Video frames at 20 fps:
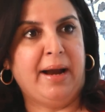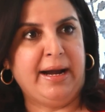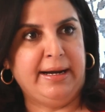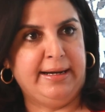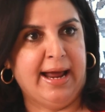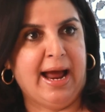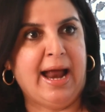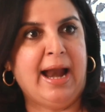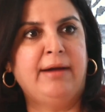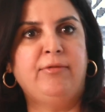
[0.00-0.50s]
My
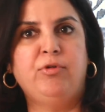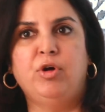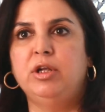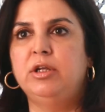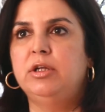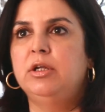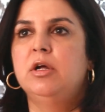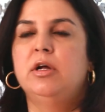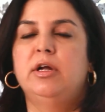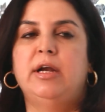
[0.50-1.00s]
dad
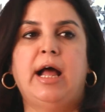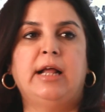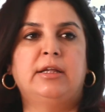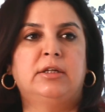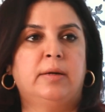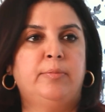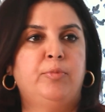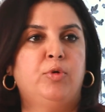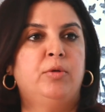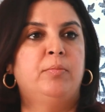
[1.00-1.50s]
was Raj
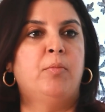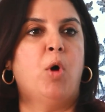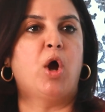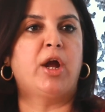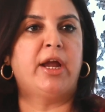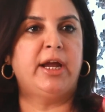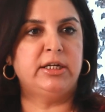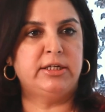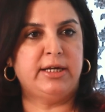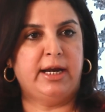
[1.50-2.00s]
Kapoor
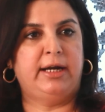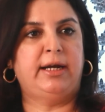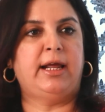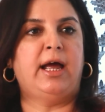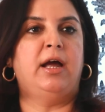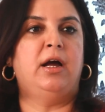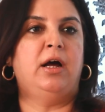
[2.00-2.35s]
mortgaged the entire